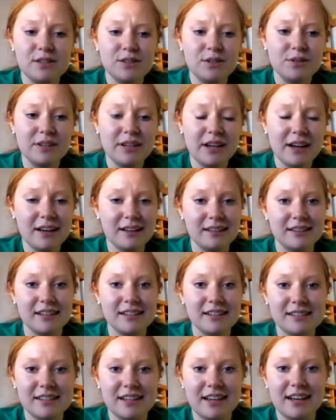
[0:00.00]
So yeah,
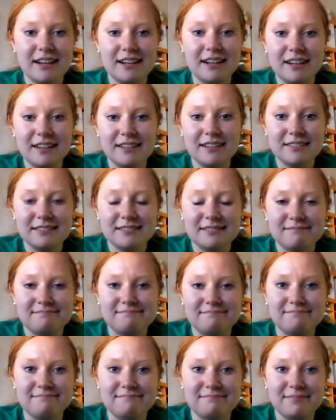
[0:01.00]
that's kind of
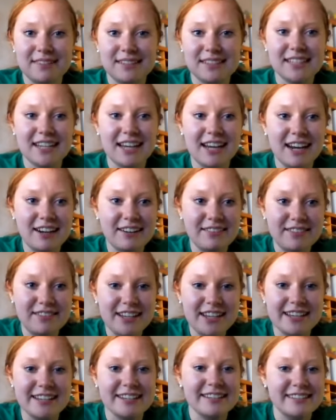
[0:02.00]

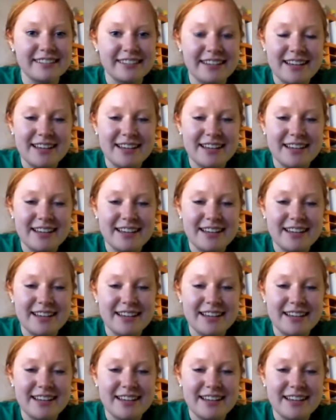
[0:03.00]
it